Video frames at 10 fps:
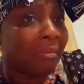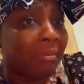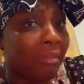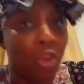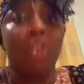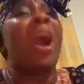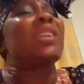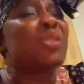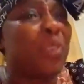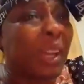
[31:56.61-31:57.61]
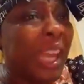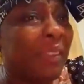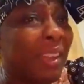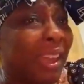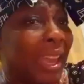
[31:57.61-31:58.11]
You don't know how to forgive.
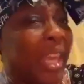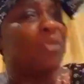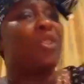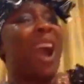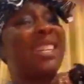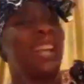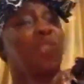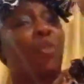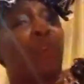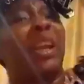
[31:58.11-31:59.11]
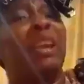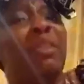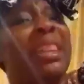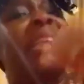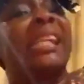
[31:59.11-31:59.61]
If Christ has not forgiven
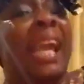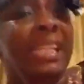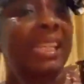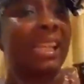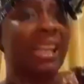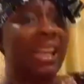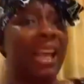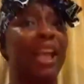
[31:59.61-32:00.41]
the church, he